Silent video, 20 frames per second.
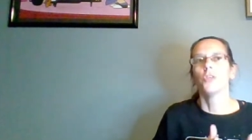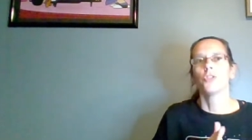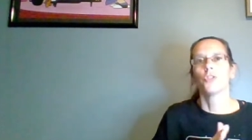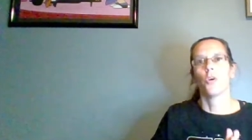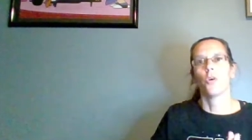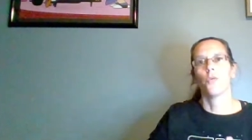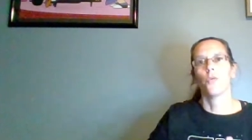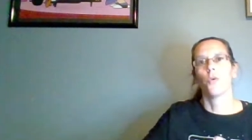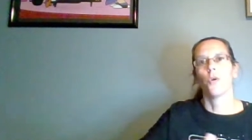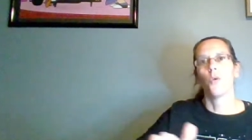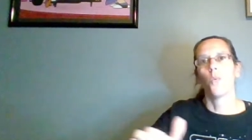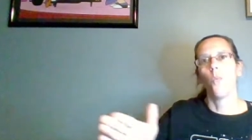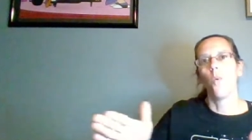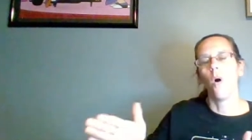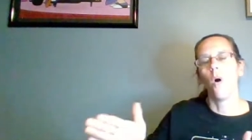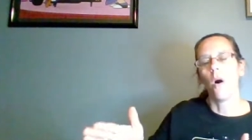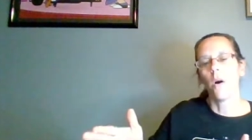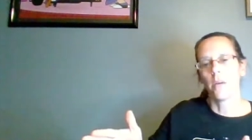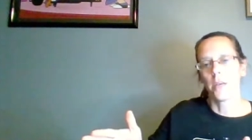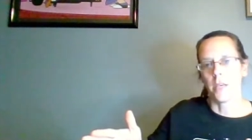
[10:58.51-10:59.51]
So they're
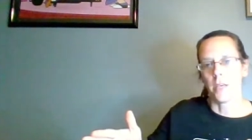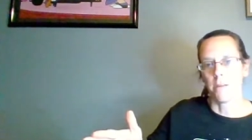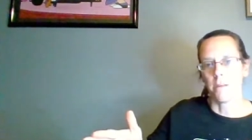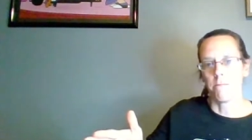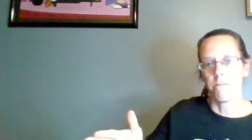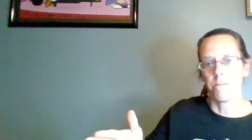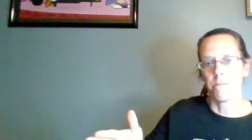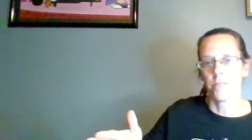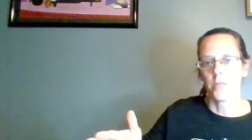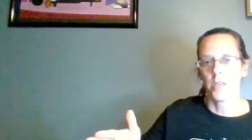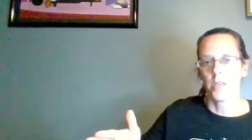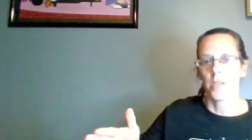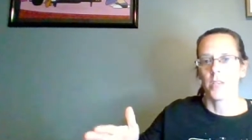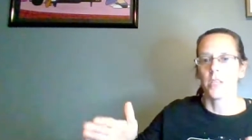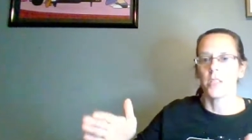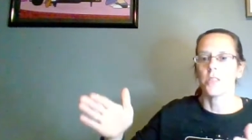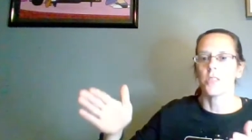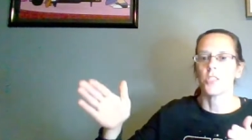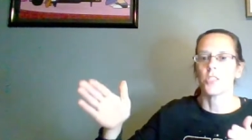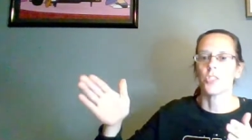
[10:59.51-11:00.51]
walking.
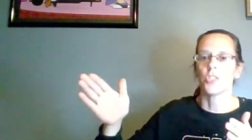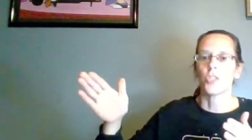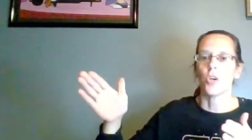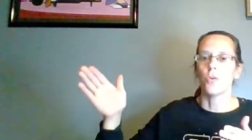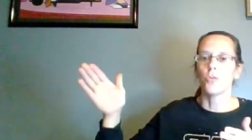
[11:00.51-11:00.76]
The